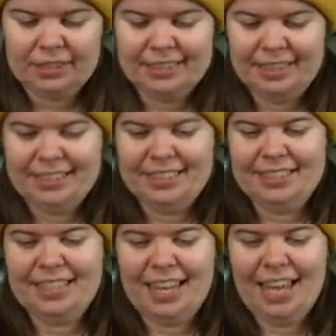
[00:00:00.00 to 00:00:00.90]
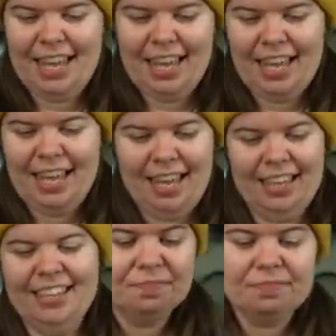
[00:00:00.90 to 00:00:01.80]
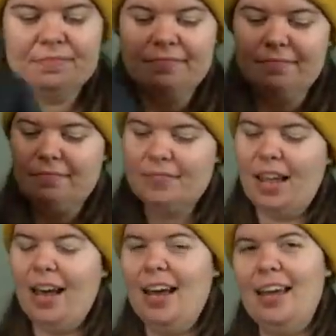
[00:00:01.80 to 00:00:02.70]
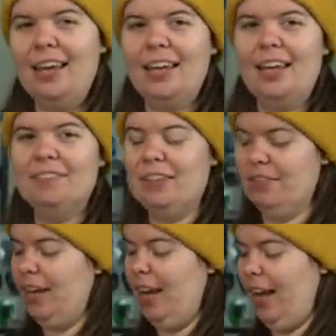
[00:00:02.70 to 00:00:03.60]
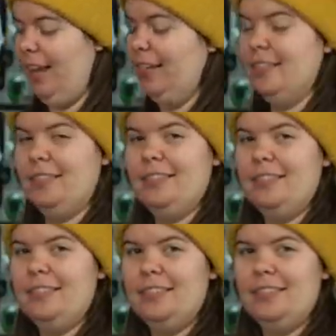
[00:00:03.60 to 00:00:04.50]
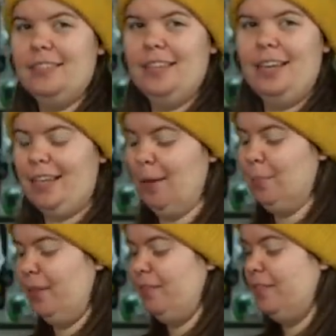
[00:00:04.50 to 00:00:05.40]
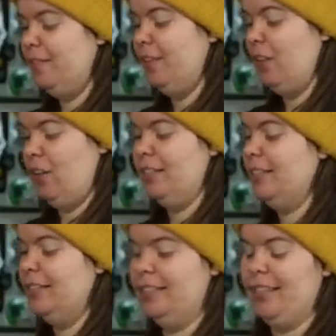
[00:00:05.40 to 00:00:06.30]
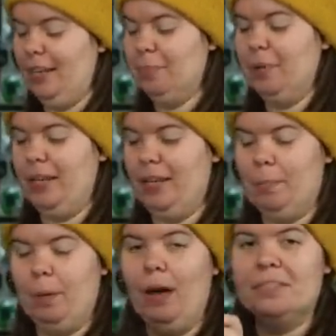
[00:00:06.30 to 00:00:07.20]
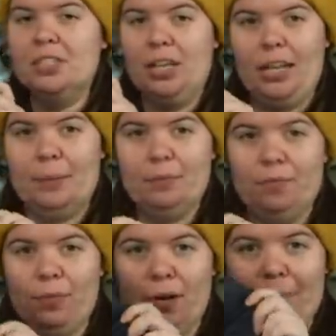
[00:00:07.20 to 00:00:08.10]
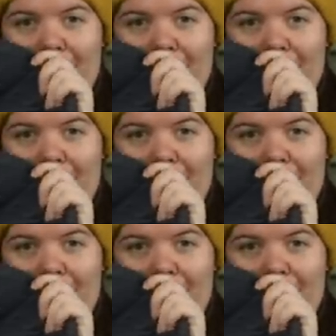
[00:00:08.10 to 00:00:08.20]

Da, da, da, da. I have never had a company full on send me a puffy jacket before,